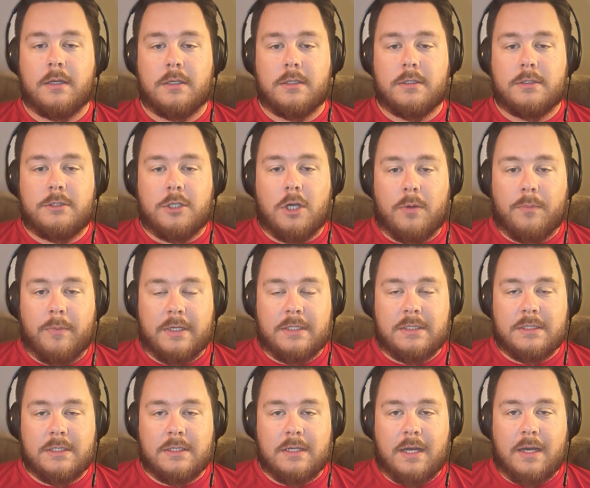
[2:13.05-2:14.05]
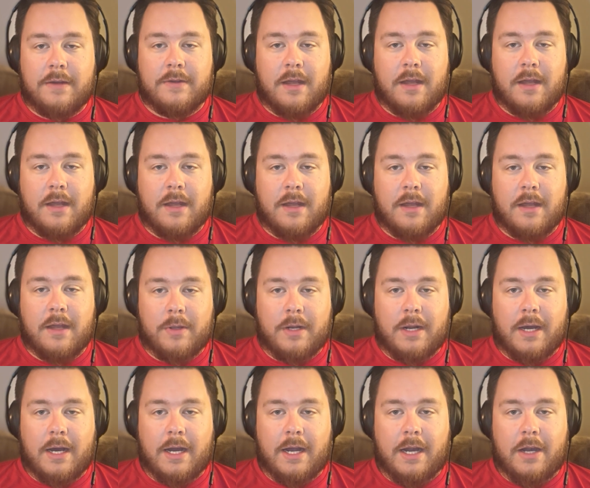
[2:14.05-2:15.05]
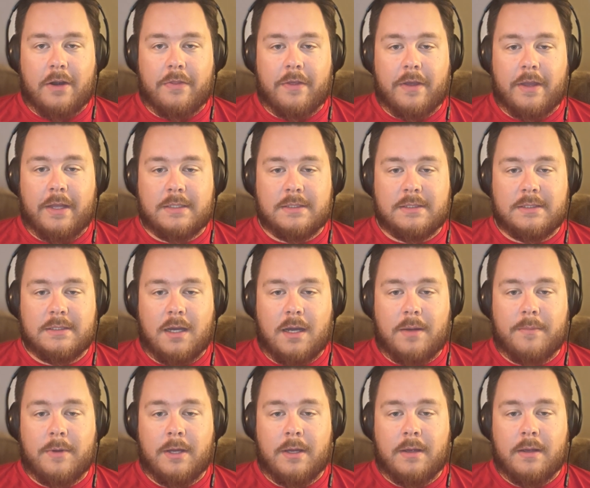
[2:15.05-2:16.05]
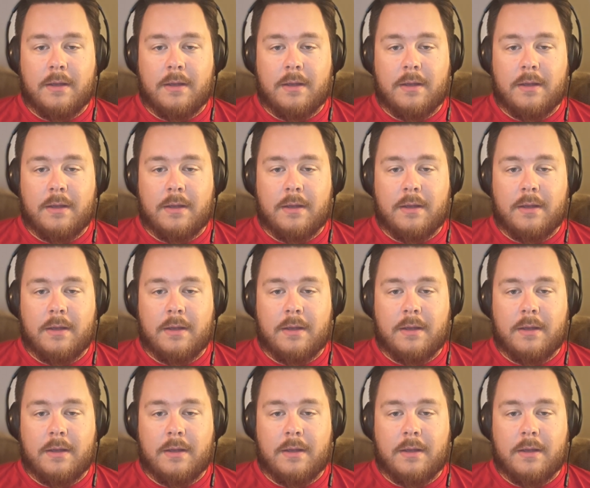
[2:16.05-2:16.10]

Joe Mixon, I've got a little bit higher than some.